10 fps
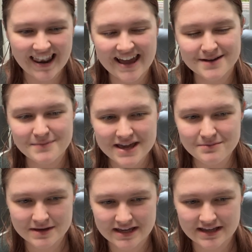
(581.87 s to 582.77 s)

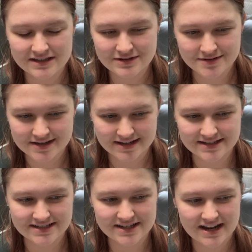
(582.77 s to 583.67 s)
Maybe you
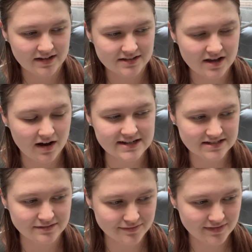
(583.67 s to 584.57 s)
could kind
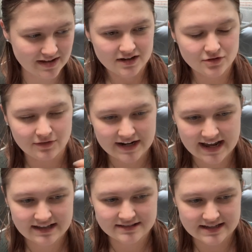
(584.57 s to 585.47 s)
of
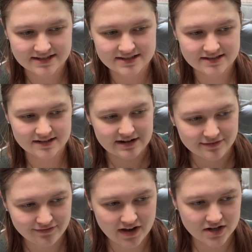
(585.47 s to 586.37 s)
create this
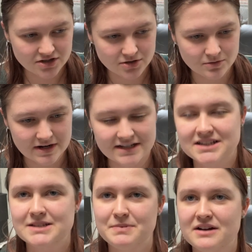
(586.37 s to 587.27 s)
virtual
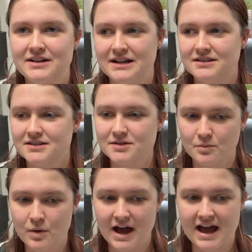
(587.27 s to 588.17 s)
experience
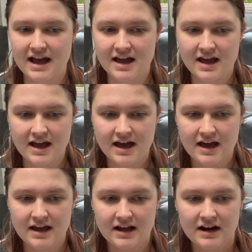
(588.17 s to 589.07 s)
where
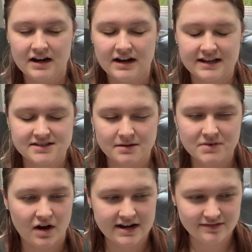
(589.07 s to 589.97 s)
some
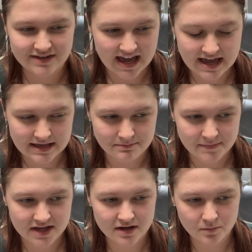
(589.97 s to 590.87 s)
kind of game
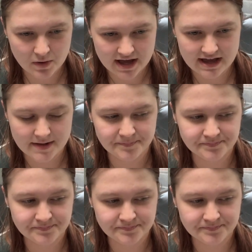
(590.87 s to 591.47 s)
where